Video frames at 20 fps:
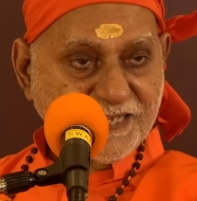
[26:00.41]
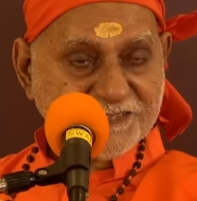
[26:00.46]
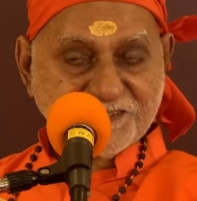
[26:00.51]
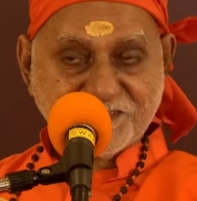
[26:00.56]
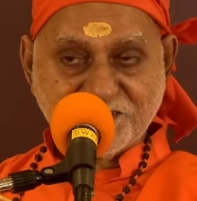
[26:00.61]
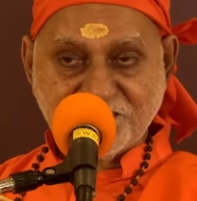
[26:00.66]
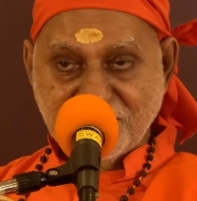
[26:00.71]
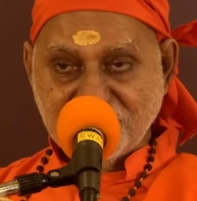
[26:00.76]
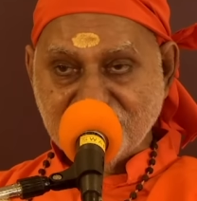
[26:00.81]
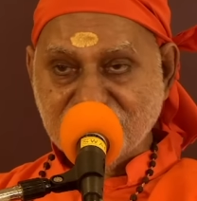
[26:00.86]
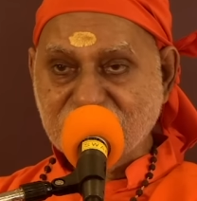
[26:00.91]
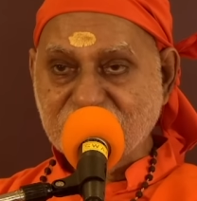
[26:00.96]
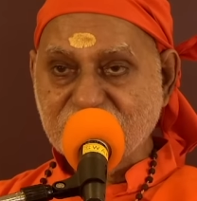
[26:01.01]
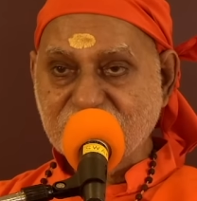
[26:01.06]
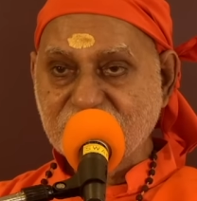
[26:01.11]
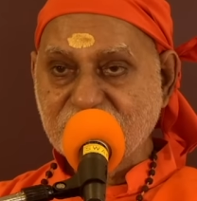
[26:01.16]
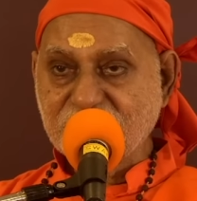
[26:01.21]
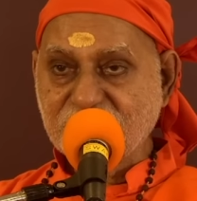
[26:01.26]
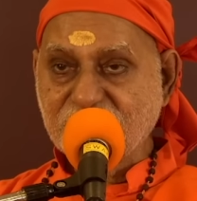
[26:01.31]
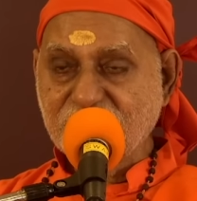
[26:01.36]

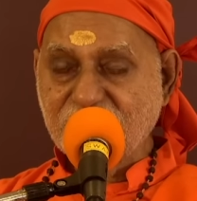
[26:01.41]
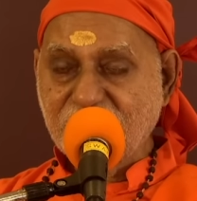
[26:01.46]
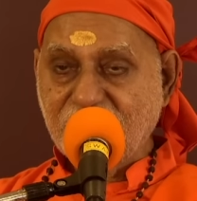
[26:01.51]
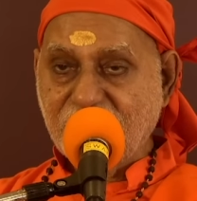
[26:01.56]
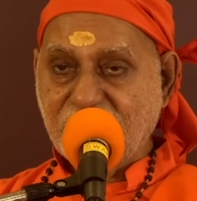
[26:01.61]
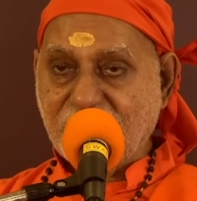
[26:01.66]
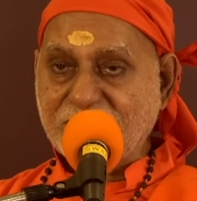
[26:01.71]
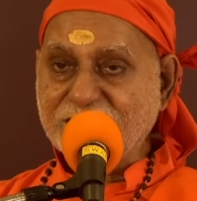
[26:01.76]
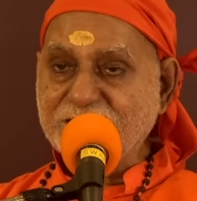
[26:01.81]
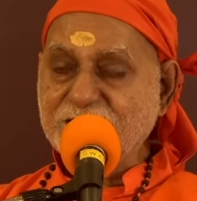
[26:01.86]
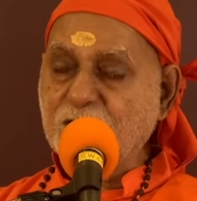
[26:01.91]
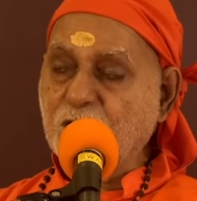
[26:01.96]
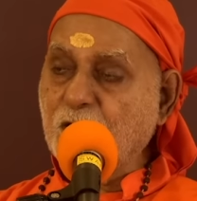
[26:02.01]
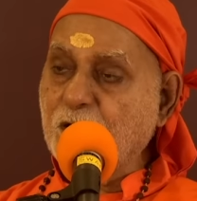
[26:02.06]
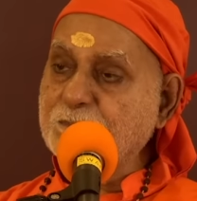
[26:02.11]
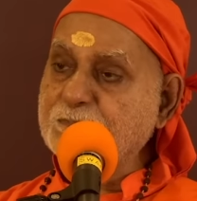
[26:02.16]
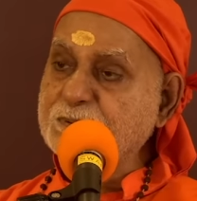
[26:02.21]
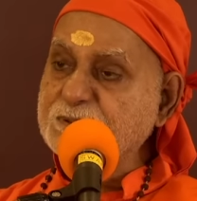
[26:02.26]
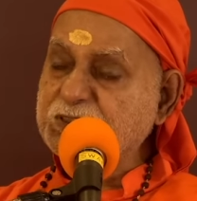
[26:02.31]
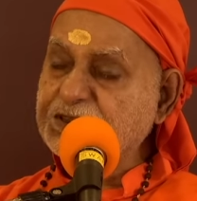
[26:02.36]
Asat. And the
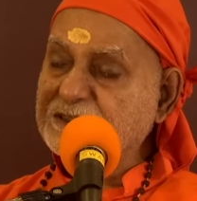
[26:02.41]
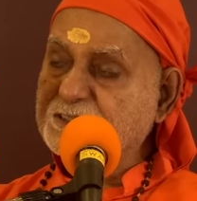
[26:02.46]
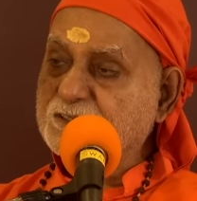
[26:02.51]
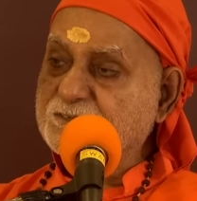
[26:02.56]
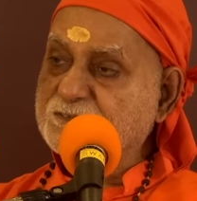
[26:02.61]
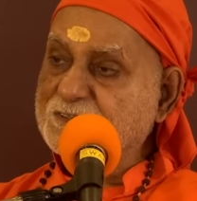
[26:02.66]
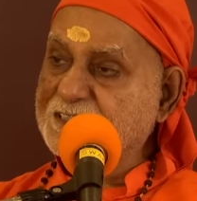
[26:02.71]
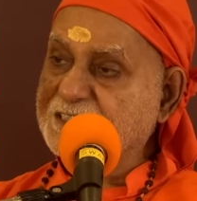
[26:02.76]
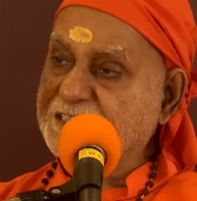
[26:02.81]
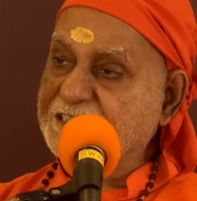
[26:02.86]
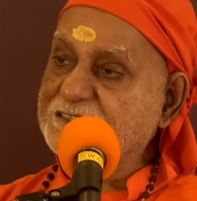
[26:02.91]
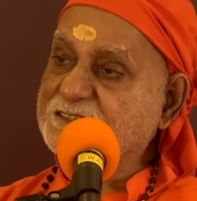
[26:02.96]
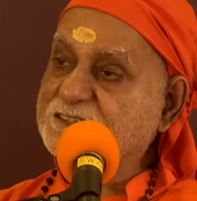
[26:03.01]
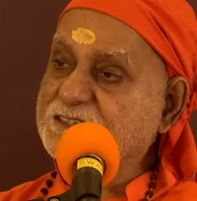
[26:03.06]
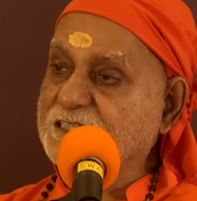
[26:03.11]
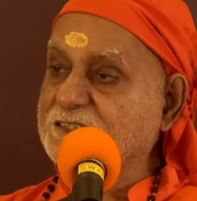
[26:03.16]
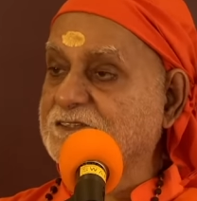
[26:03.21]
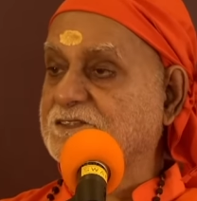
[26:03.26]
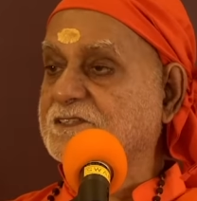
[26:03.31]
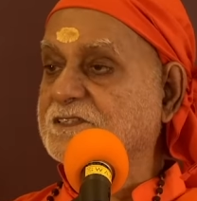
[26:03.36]
opposite of it
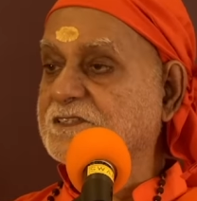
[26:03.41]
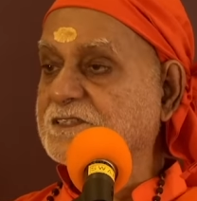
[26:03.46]
is sat.